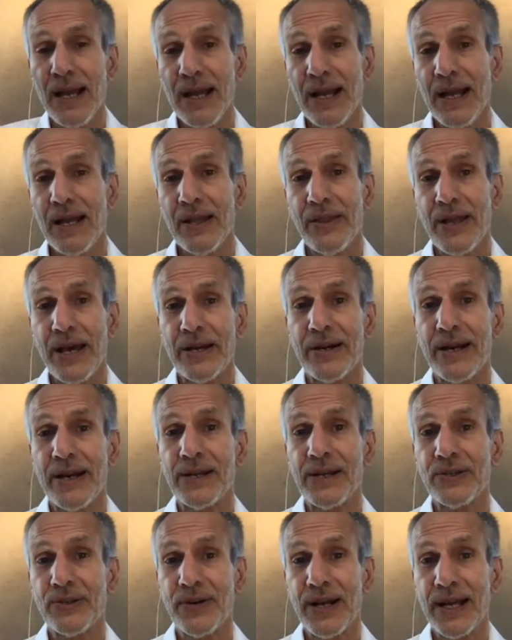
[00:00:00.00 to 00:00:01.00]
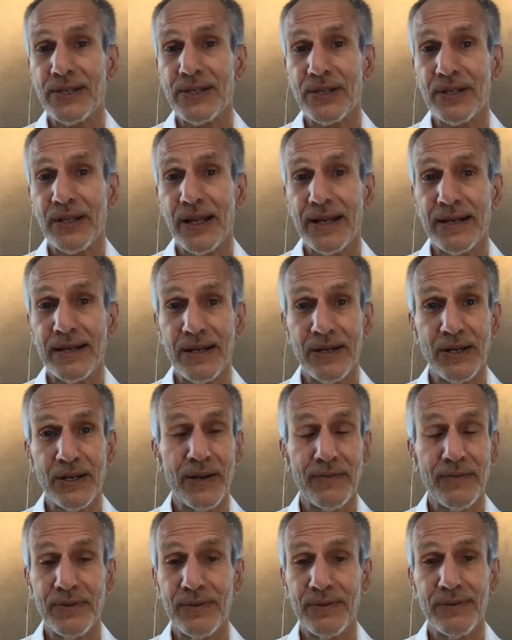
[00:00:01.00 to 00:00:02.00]
that are not translated. And you
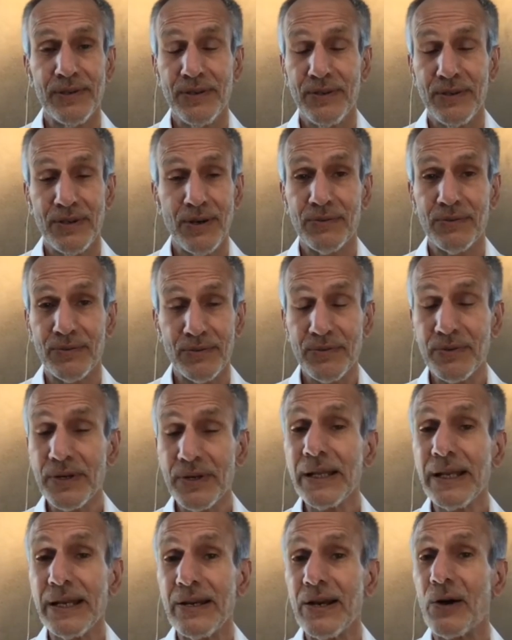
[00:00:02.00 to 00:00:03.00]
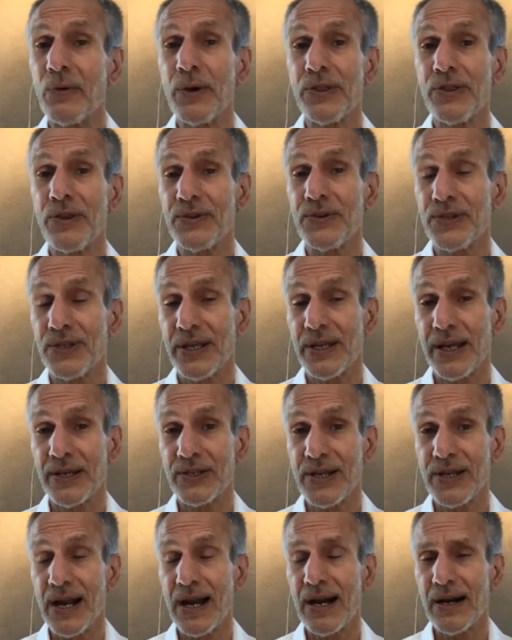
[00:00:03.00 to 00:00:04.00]
don't really know what those things
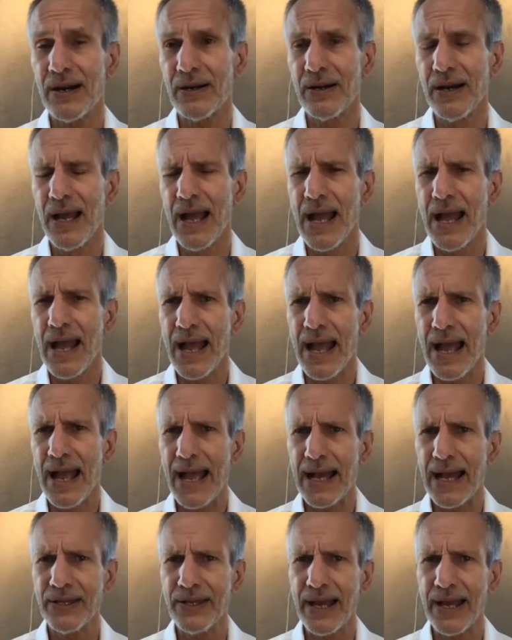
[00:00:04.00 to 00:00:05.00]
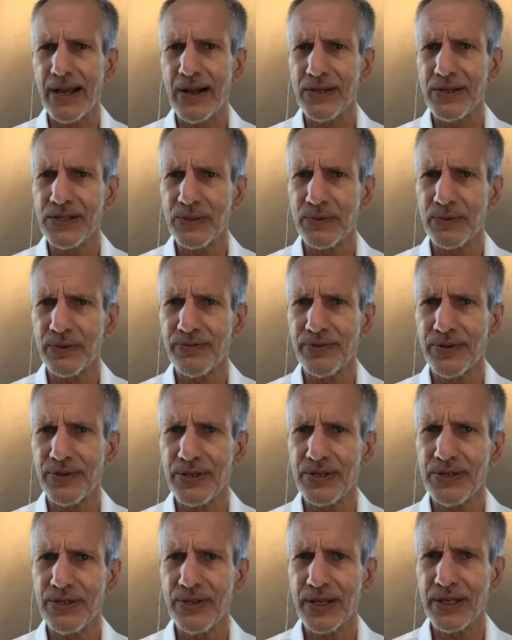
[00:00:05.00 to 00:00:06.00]
are. And they also refer
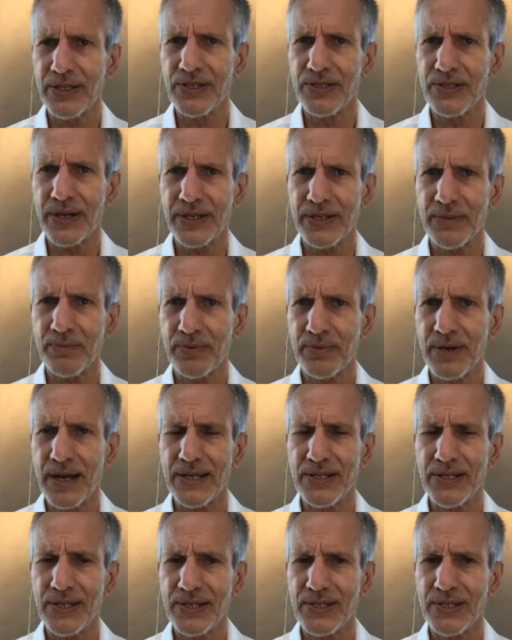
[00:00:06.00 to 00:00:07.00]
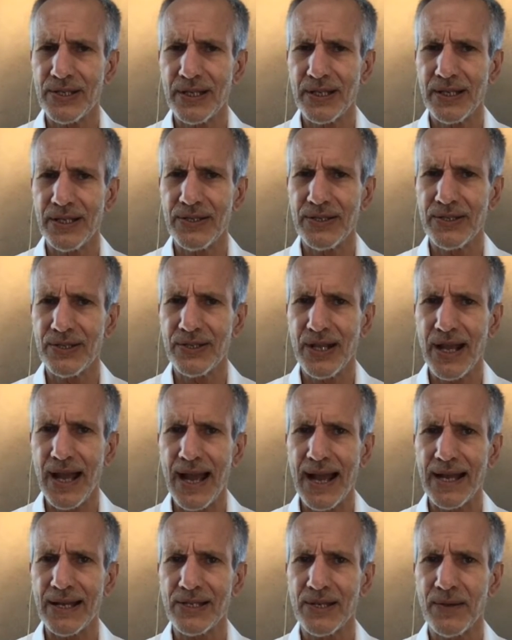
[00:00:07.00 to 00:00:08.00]
to construction processes
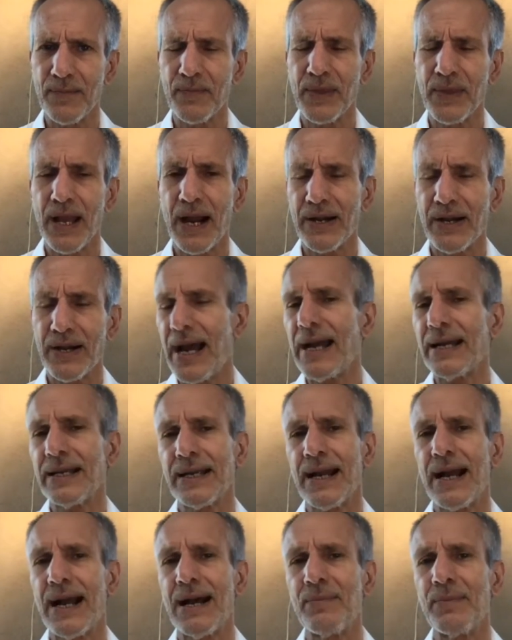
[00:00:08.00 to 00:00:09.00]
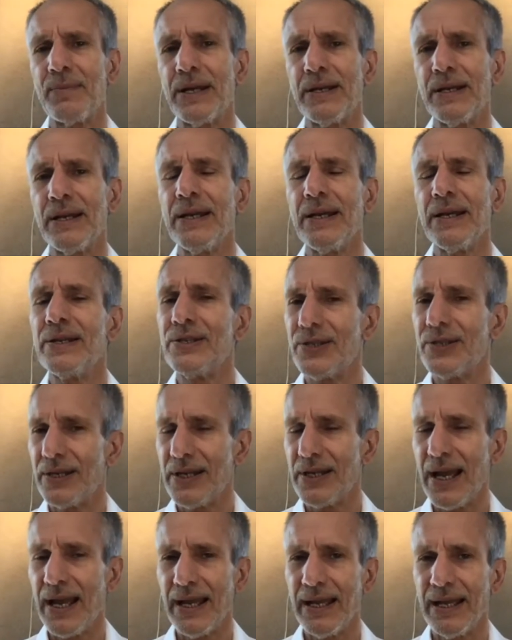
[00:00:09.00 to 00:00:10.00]
that are not common
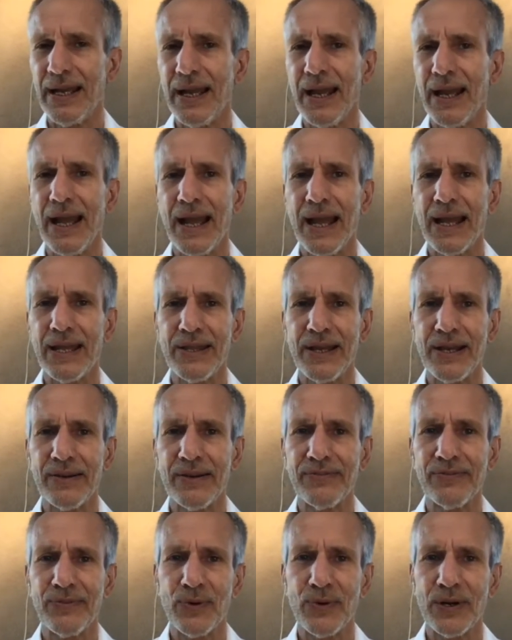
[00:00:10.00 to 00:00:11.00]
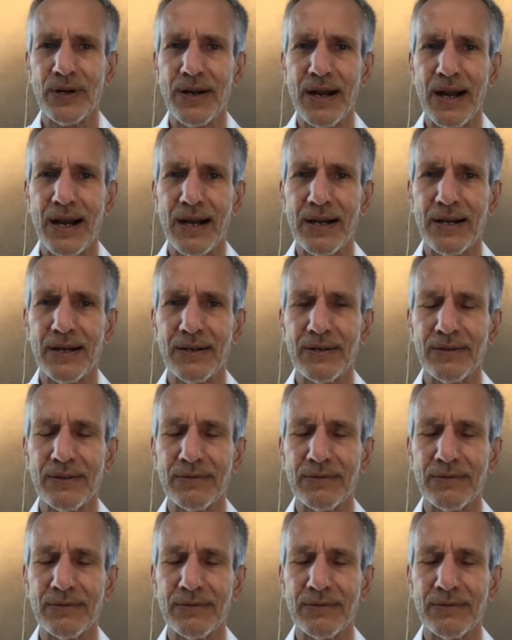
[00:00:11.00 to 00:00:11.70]
today and therefore are